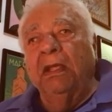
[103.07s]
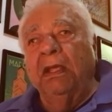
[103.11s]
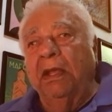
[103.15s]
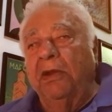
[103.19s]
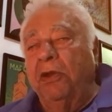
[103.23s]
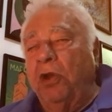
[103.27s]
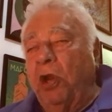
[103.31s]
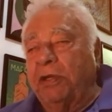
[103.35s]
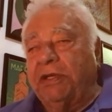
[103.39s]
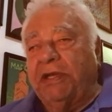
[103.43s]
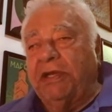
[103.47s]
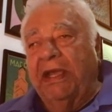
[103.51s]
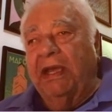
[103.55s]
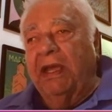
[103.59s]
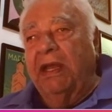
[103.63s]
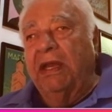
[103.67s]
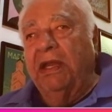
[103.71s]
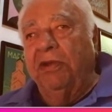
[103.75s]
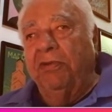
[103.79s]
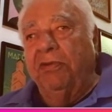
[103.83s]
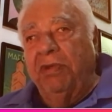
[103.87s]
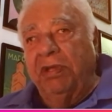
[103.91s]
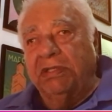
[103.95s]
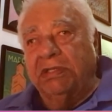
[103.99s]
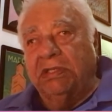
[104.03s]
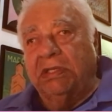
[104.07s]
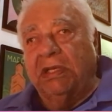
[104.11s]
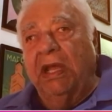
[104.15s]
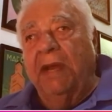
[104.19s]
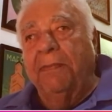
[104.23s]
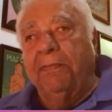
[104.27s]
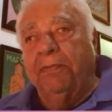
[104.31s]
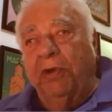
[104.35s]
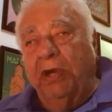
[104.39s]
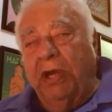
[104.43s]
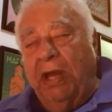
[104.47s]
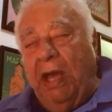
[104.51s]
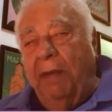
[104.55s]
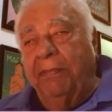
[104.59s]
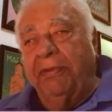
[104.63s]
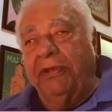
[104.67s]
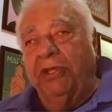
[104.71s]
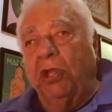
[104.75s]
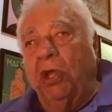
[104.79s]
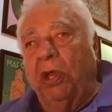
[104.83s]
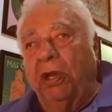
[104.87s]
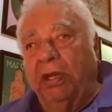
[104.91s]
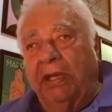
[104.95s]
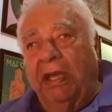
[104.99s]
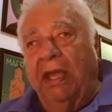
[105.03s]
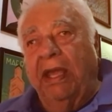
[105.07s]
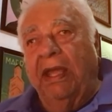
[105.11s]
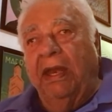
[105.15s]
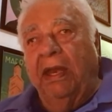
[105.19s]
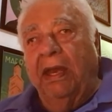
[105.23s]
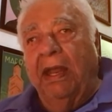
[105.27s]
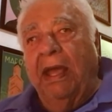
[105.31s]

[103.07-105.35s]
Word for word: not take any risk and put Abid on again.